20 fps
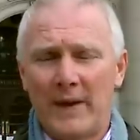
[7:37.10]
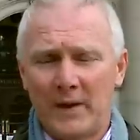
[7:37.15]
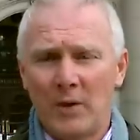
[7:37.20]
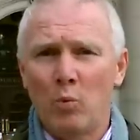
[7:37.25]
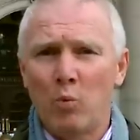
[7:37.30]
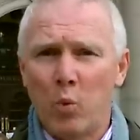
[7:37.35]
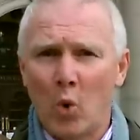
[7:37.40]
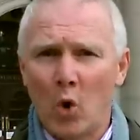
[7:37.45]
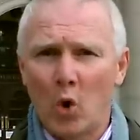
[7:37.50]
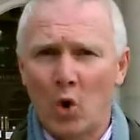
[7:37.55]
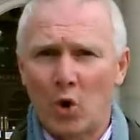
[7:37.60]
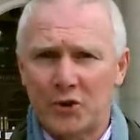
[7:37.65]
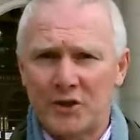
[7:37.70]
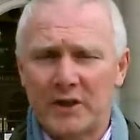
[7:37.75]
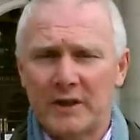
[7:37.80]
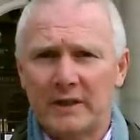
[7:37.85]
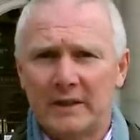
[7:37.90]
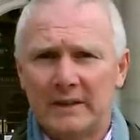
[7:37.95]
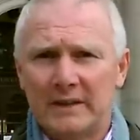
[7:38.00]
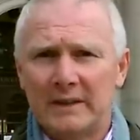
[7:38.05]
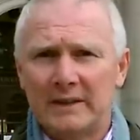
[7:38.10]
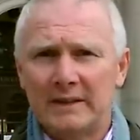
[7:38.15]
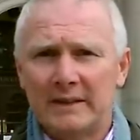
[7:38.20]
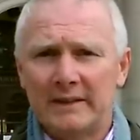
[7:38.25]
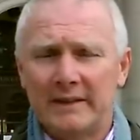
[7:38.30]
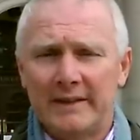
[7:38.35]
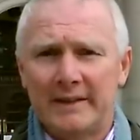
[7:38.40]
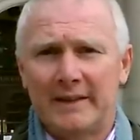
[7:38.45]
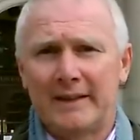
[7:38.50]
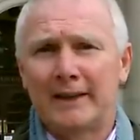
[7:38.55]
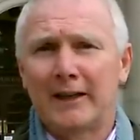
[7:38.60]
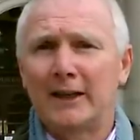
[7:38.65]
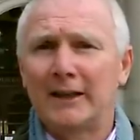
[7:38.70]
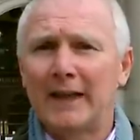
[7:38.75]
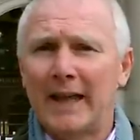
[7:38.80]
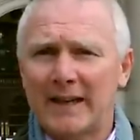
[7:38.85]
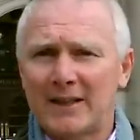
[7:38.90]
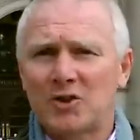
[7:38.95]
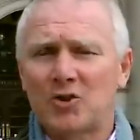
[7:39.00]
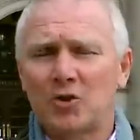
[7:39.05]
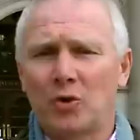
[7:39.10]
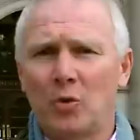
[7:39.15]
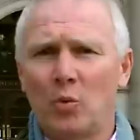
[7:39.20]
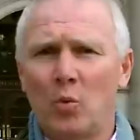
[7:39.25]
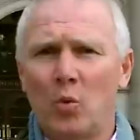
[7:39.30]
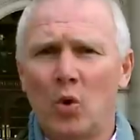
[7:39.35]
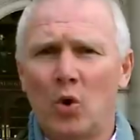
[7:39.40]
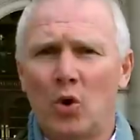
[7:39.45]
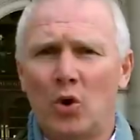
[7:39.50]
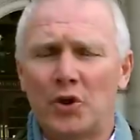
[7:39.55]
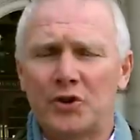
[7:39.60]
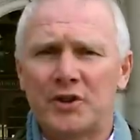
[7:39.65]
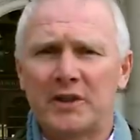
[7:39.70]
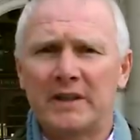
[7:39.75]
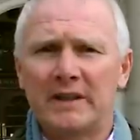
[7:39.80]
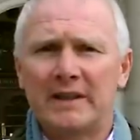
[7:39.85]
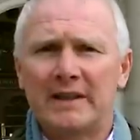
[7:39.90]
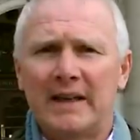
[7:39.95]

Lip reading: in a ward, in an electoral ward,